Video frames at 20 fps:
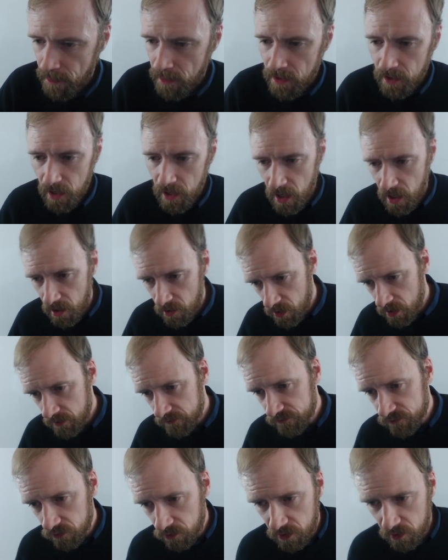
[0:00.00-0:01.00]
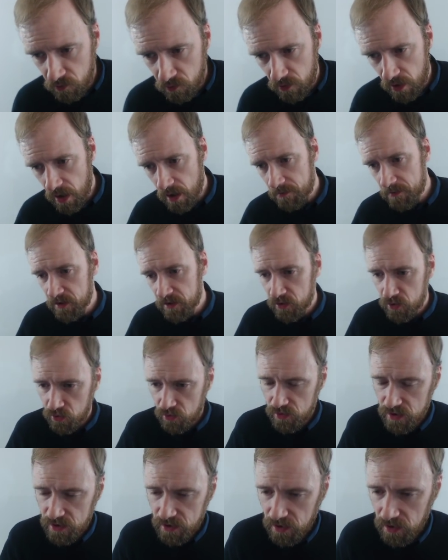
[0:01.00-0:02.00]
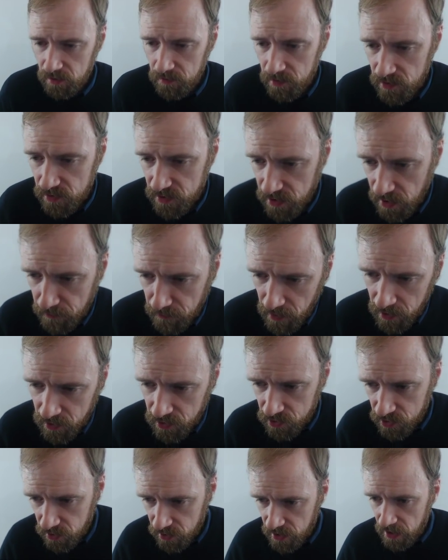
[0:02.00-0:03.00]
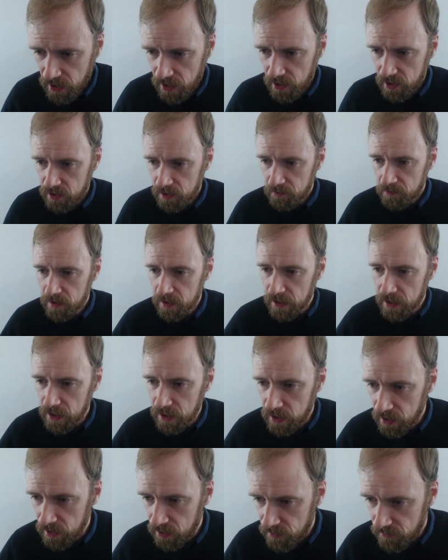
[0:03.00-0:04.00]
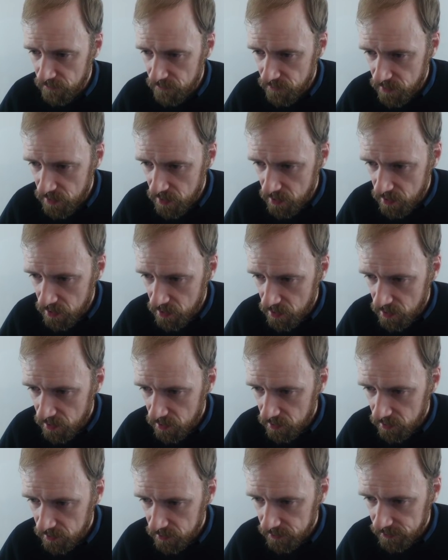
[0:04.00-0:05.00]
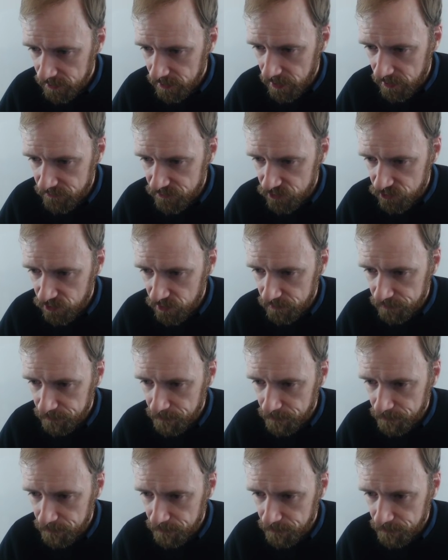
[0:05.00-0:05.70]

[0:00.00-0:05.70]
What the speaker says: Yeah, Flora and Robin, 2 syllables. I mentioned that at the beginning of the live stream.